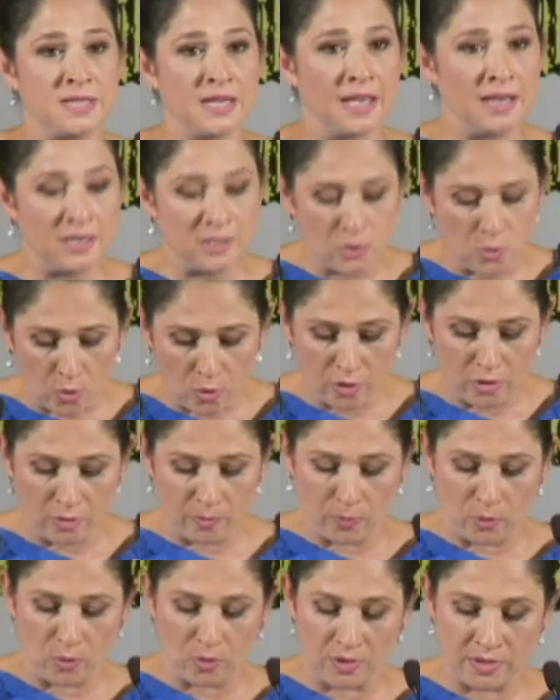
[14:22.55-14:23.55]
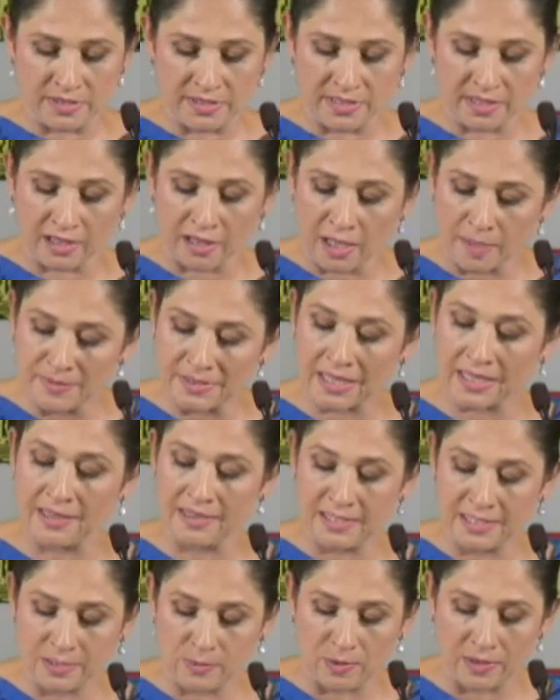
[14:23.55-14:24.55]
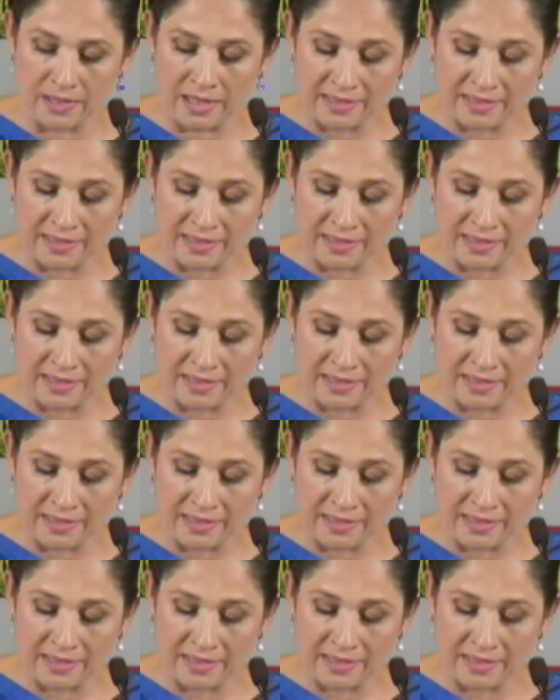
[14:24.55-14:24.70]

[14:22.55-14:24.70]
to editorial boards, to clubs like this one,